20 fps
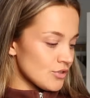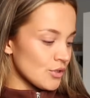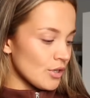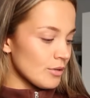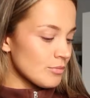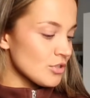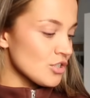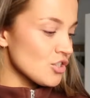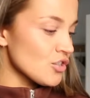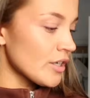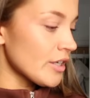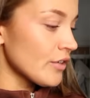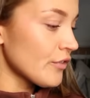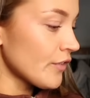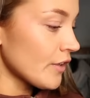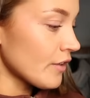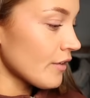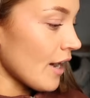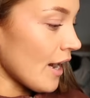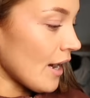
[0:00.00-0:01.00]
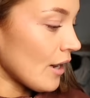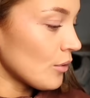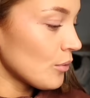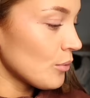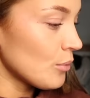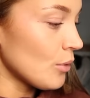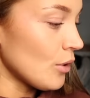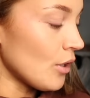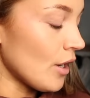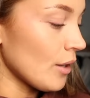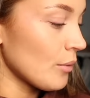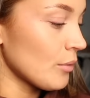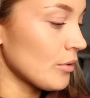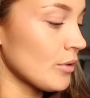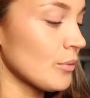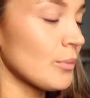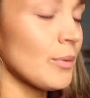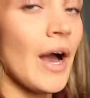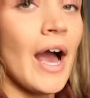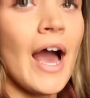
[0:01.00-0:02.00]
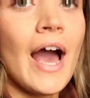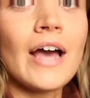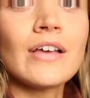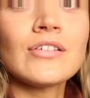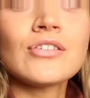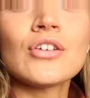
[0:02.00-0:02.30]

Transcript: So I'm just trying to figure out what I want to wear.